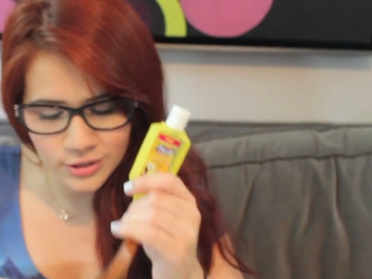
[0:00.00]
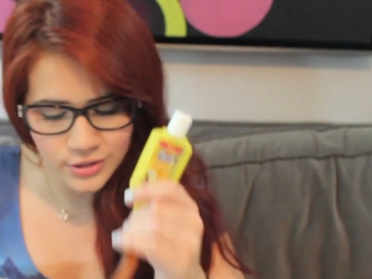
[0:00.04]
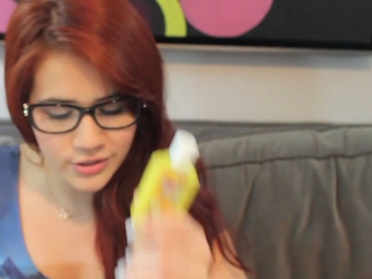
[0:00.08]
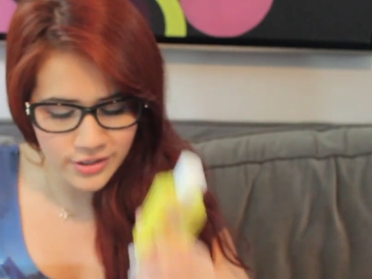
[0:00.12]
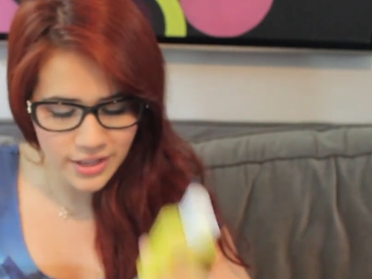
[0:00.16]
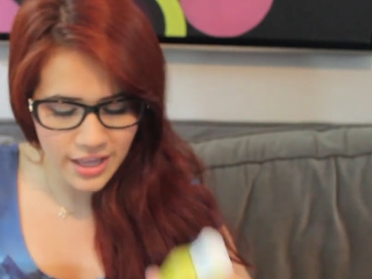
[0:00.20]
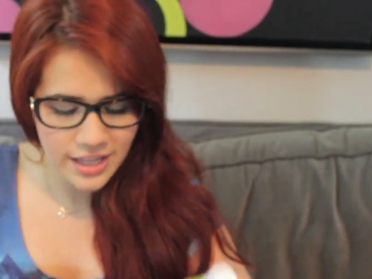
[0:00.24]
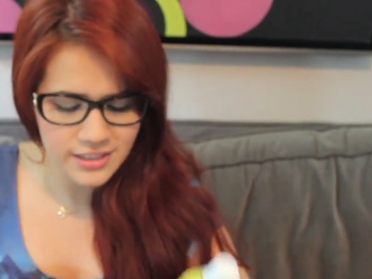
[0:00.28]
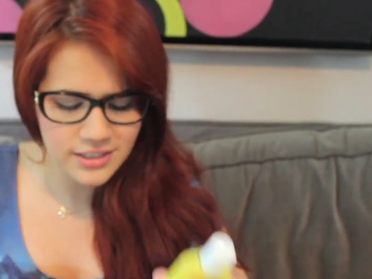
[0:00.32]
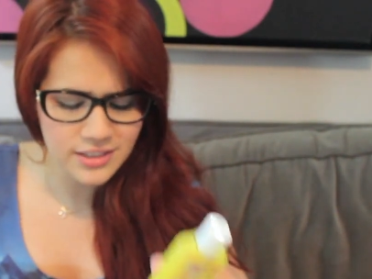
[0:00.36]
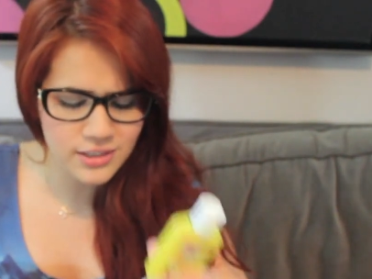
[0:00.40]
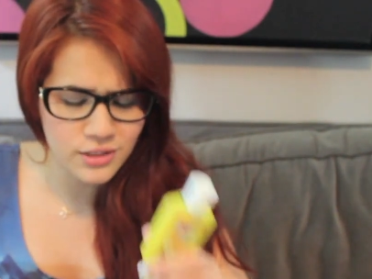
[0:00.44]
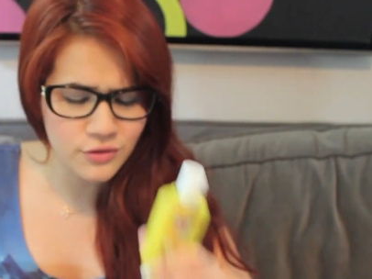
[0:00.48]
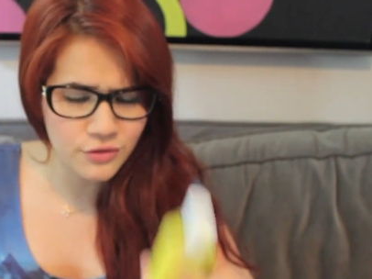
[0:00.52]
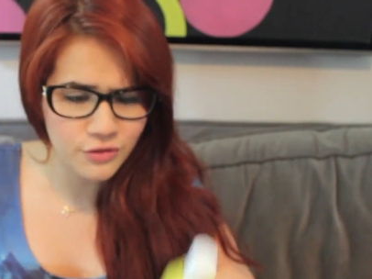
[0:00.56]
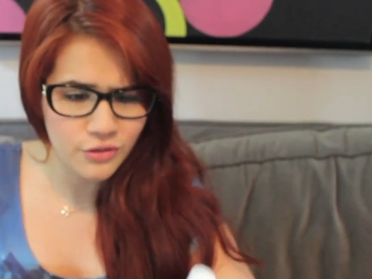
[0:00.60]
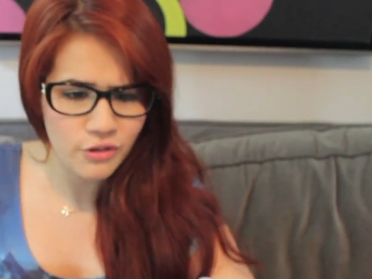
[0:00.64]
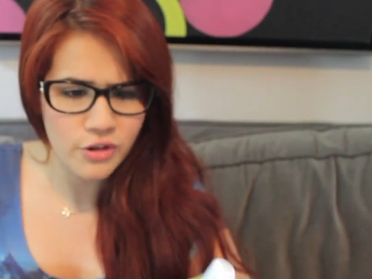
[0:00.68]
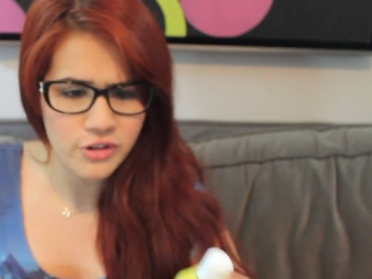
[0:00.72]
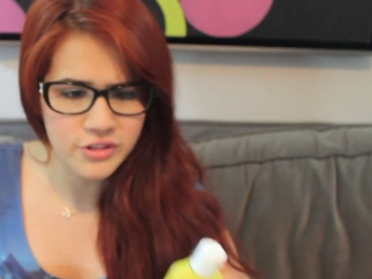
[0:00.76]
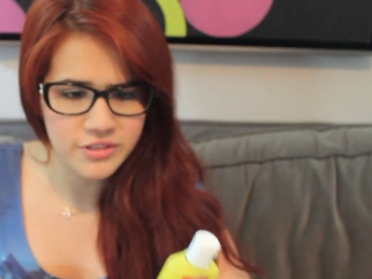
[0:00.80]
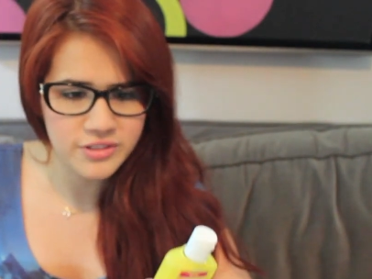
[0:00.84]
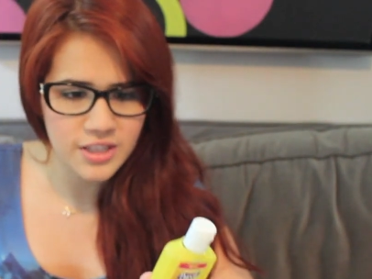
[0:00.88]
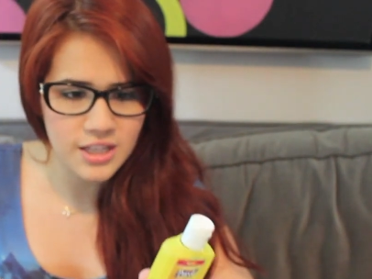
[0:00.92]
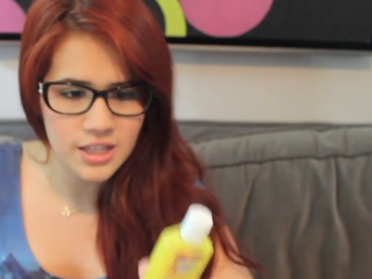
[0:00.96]
So that's the
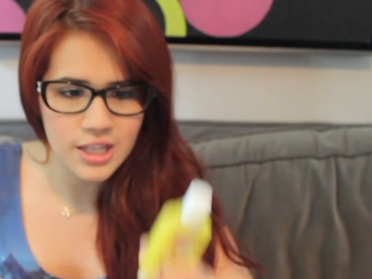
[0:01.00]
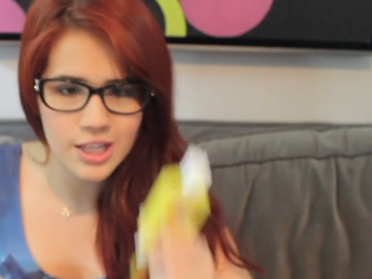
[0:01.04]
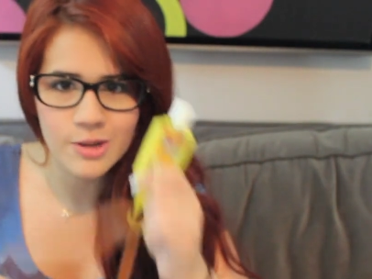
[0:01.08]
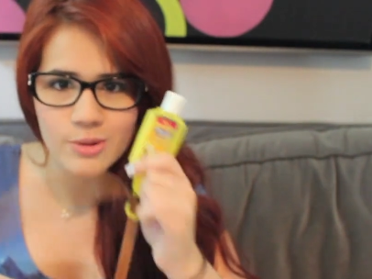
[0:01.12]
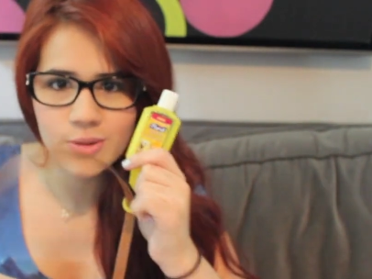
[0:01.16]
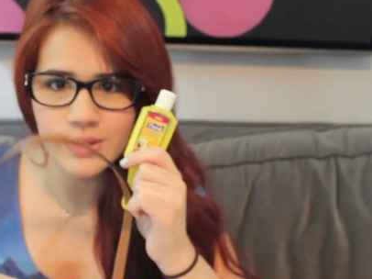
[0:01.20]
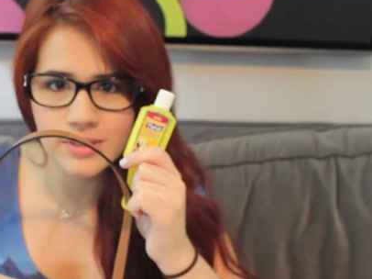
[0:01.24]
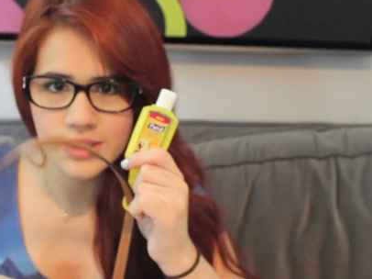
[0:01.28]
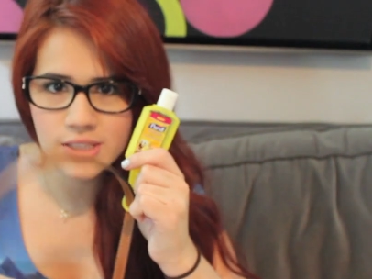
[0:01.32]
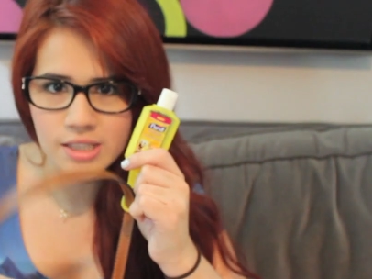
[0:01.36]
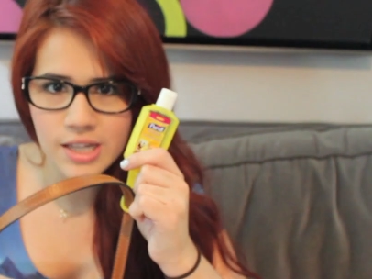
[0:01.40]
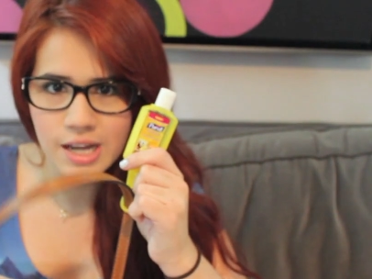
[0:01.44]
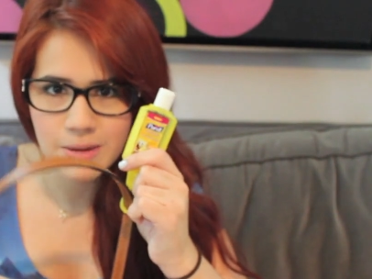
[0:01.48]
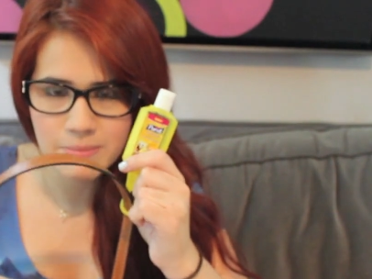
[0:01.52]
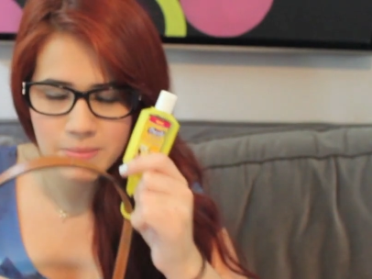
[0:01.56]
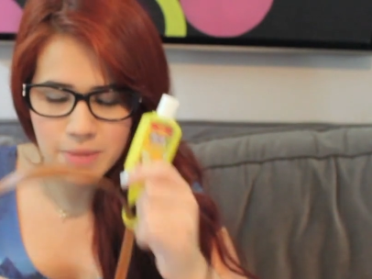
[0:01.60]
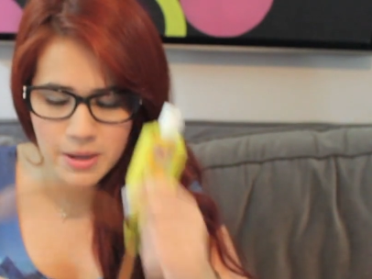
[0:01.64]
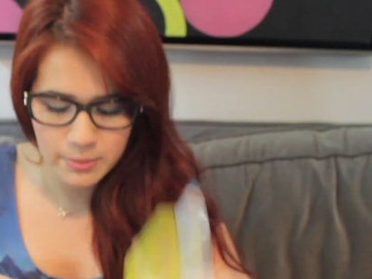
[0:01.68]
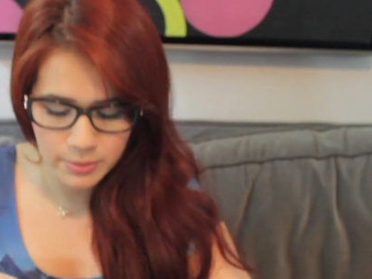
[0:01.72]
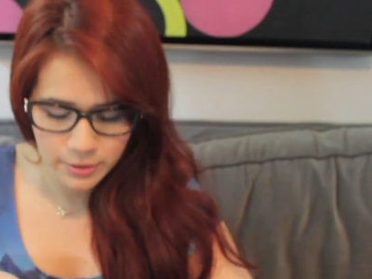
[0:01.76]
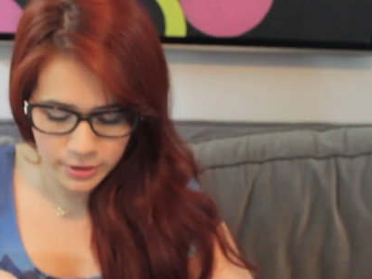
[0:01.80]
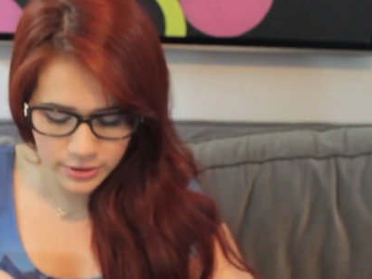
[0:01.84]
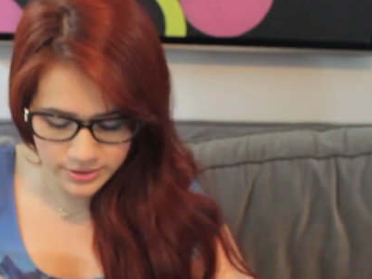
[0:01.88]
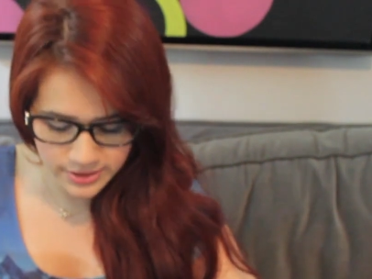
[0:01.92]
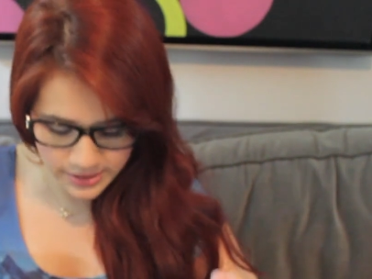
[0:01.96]
first thing you would see on
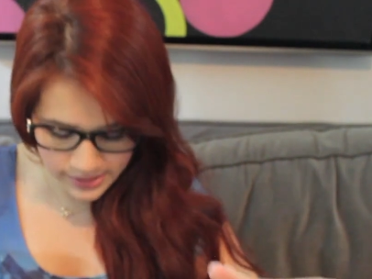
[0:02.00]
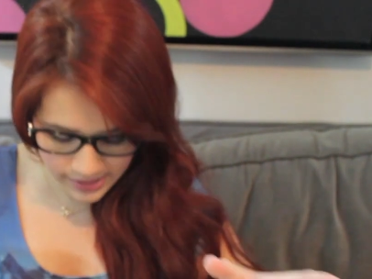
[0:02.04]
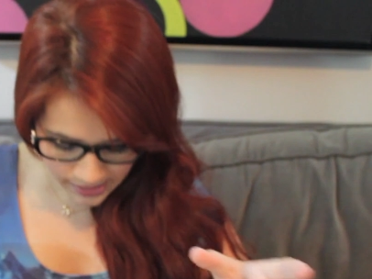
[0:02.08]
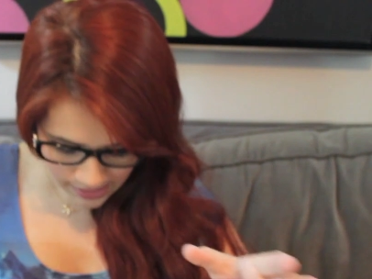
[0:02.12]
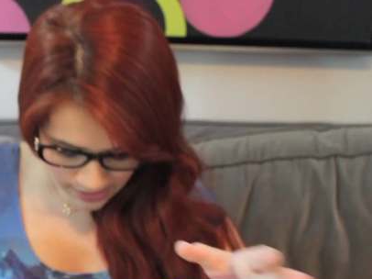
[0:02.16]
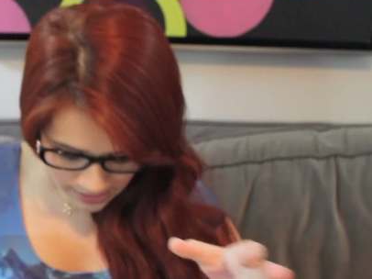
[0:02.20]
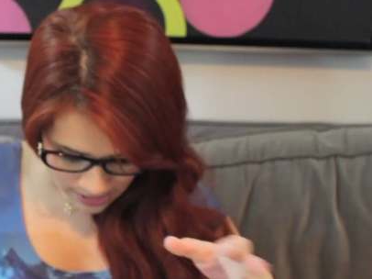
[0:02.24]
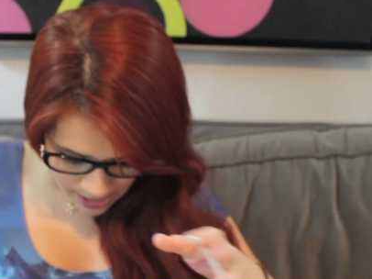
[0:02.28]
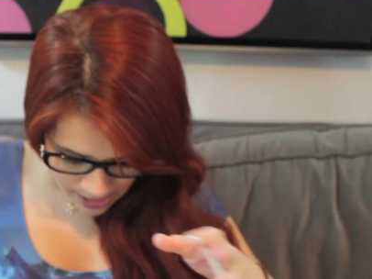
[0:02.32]
my purse.